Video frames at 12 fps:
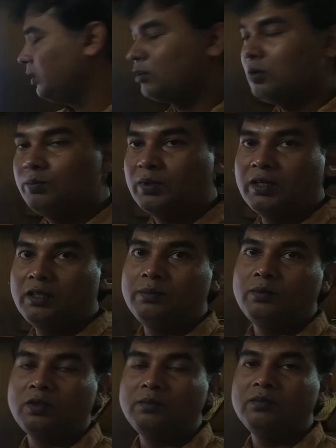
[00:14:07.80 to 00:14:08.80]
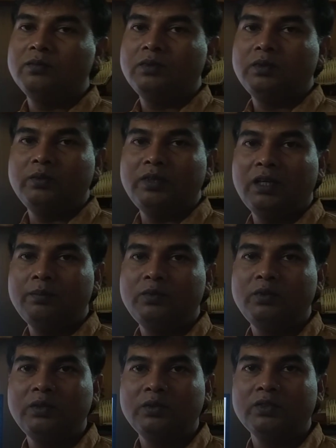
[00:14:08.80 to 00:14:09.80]
in comparative form we have
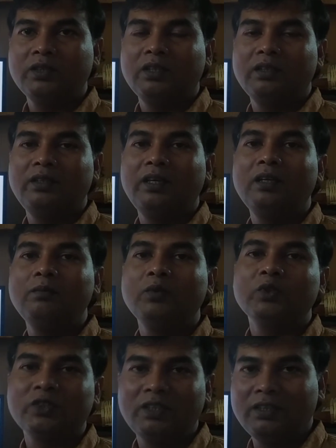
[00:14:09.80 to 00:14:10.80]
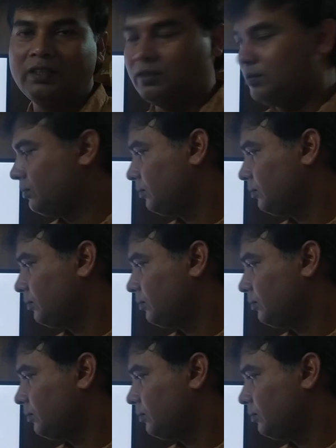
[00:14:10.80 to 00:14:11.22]
to use than most other.